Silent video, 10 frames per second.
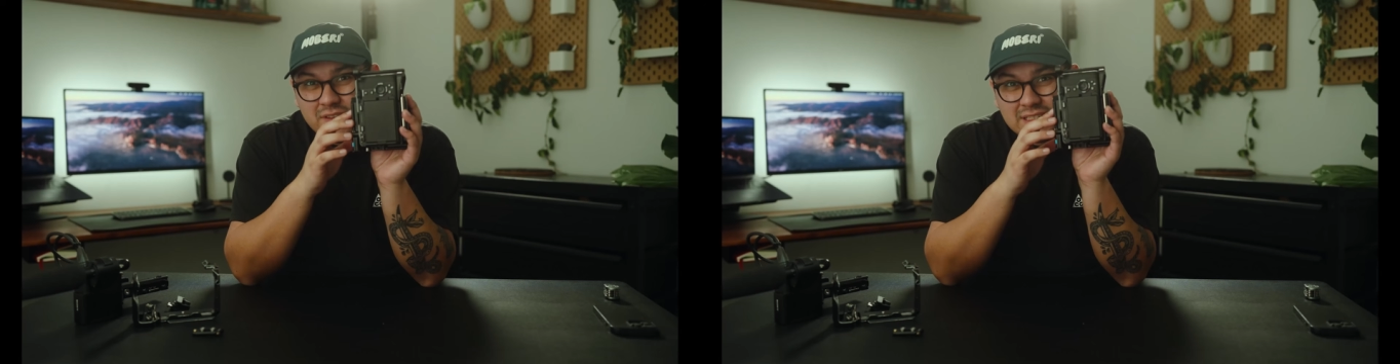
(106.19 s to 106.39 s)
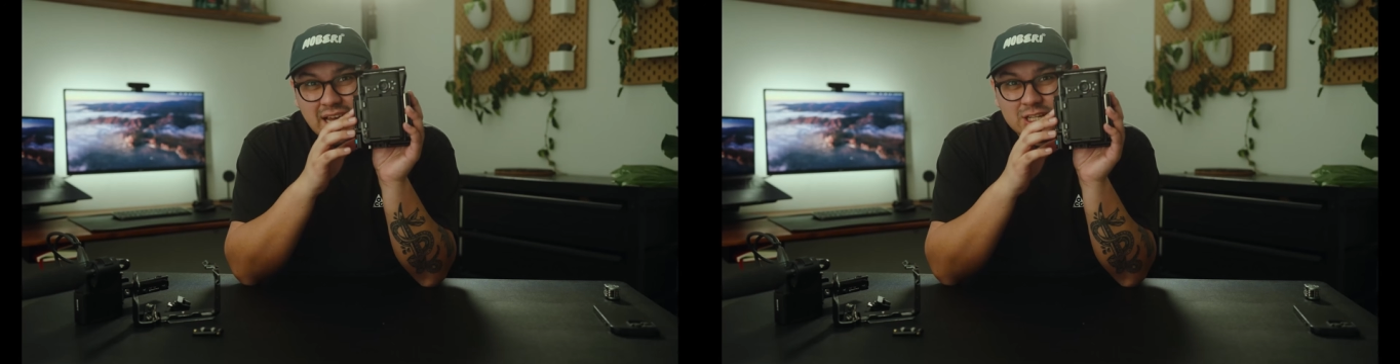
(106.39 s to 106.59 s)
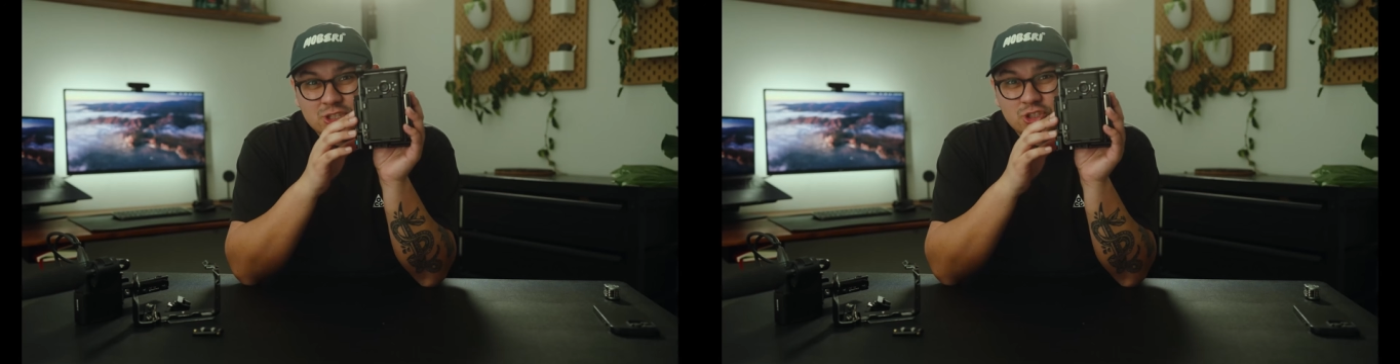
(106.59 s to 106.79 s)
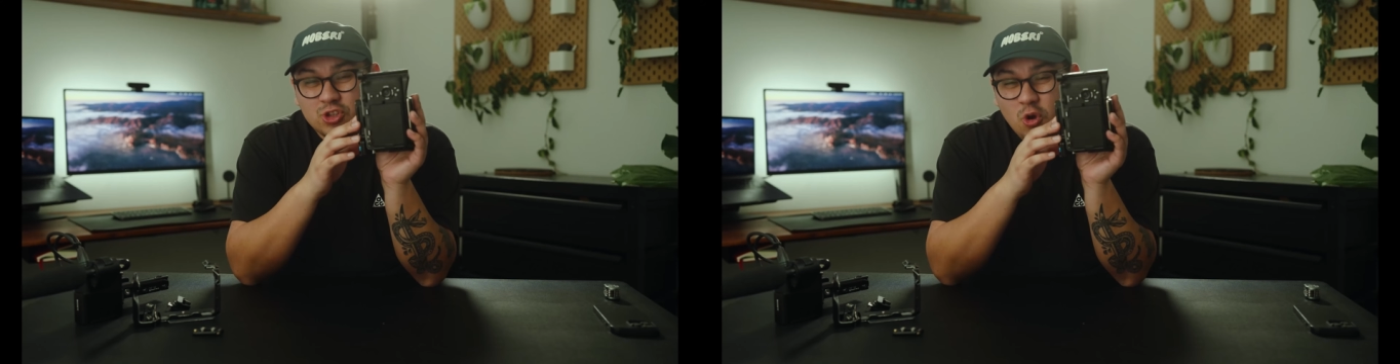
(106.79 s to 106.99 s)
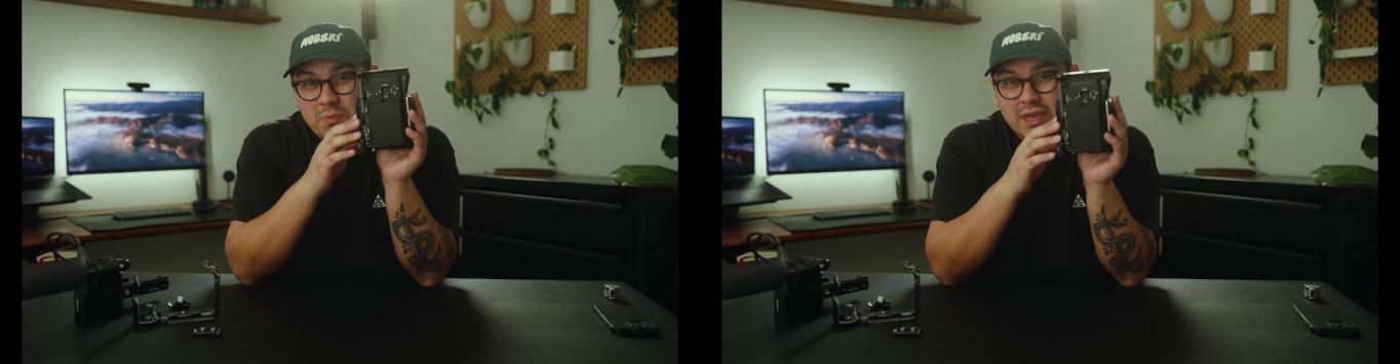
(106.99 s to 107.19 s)
the side is
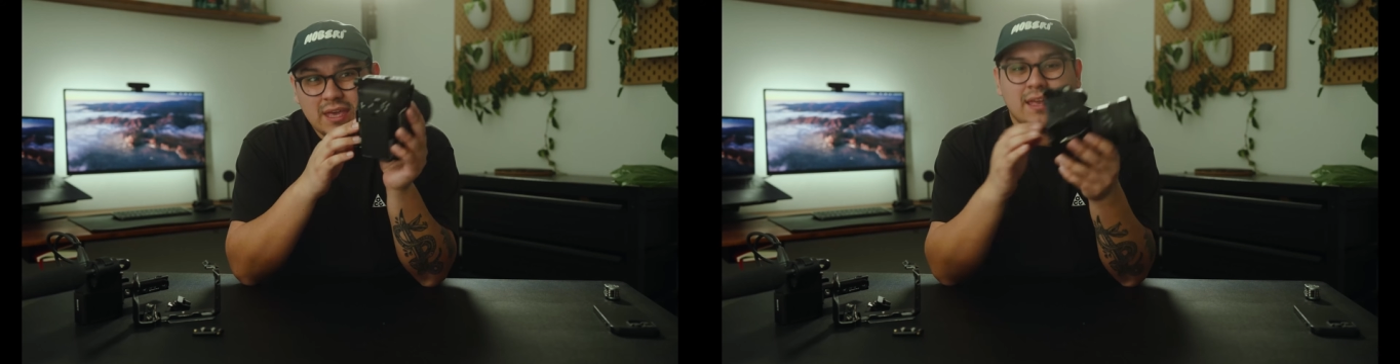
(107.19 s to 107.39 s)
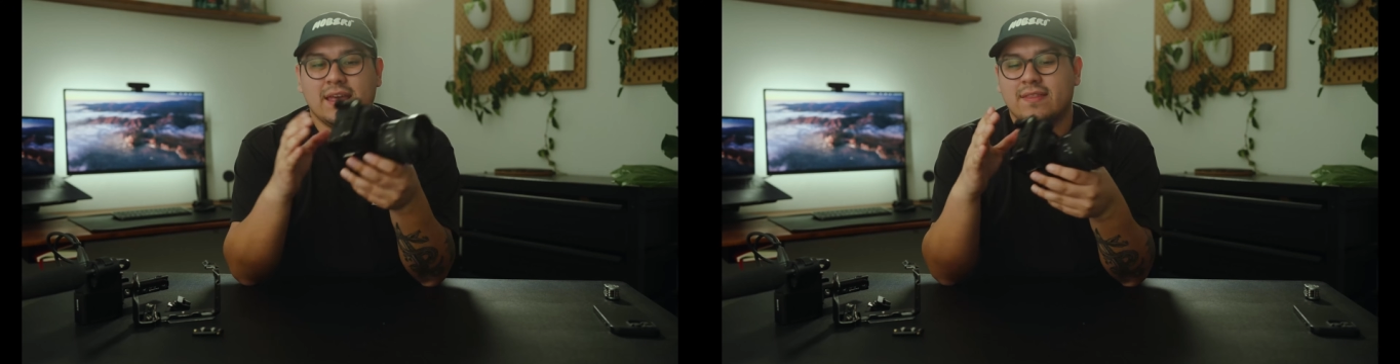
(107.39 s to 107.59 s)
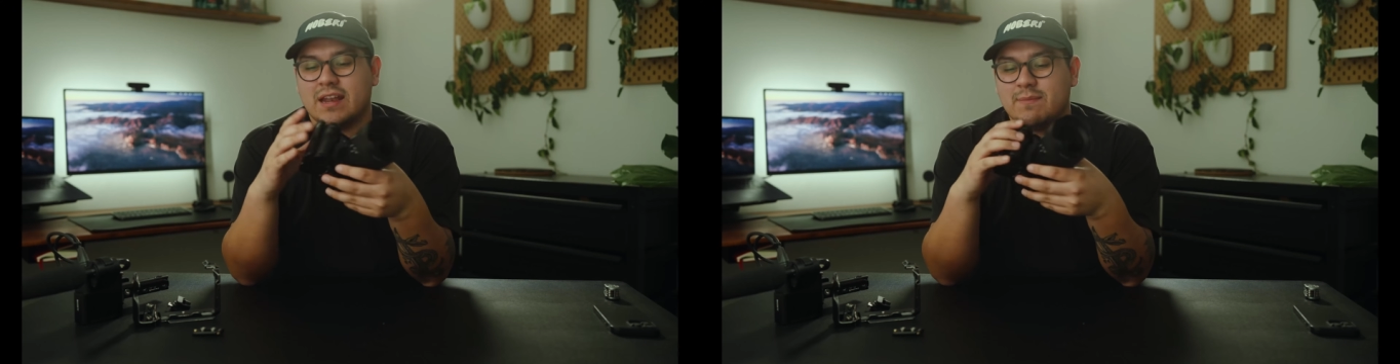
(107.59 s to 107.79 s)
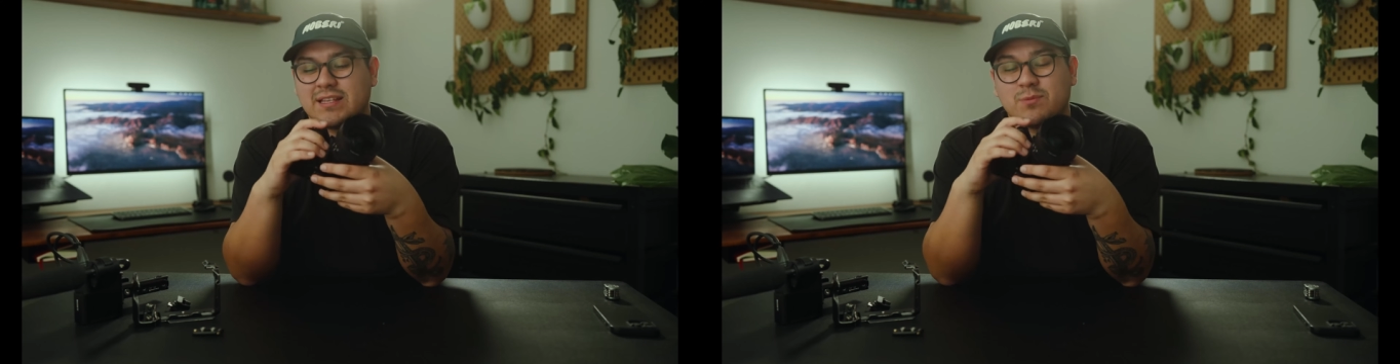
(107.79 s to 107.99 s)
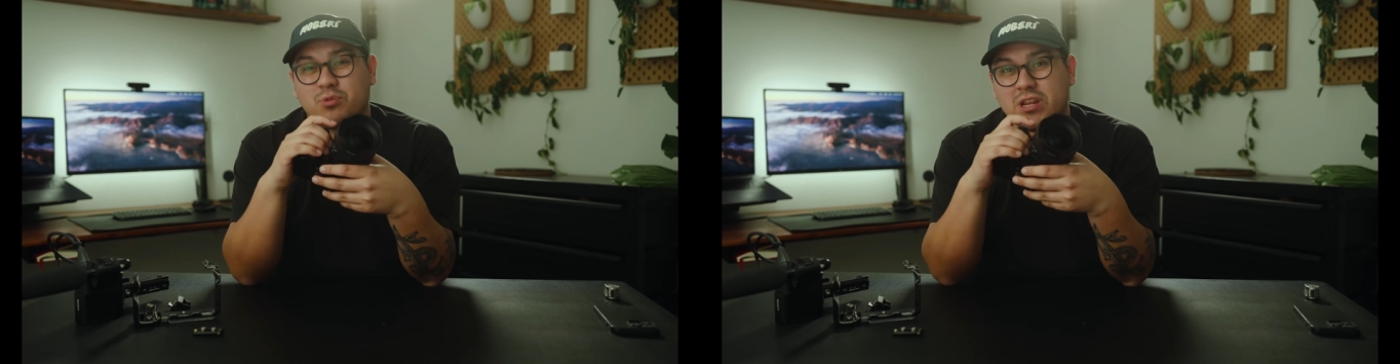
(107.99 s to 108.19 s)
so big that it
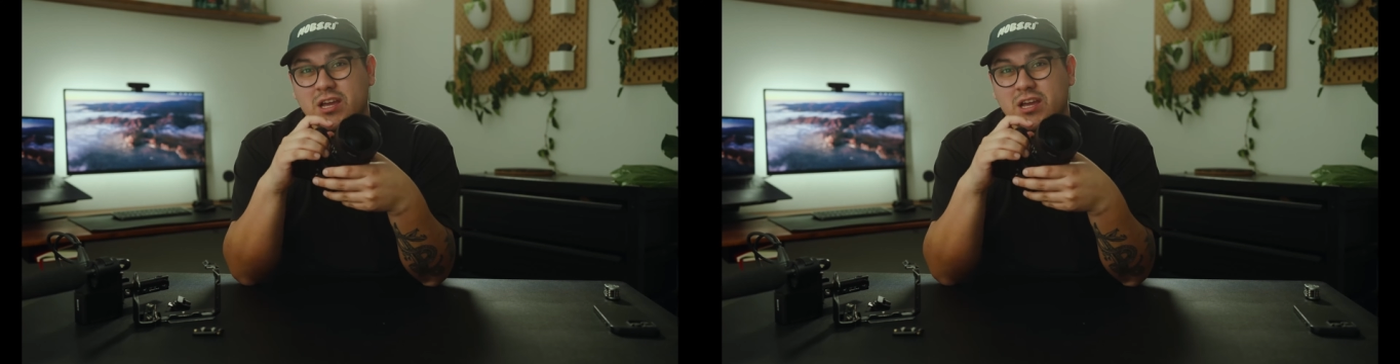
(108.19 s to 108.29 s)
makes it pretty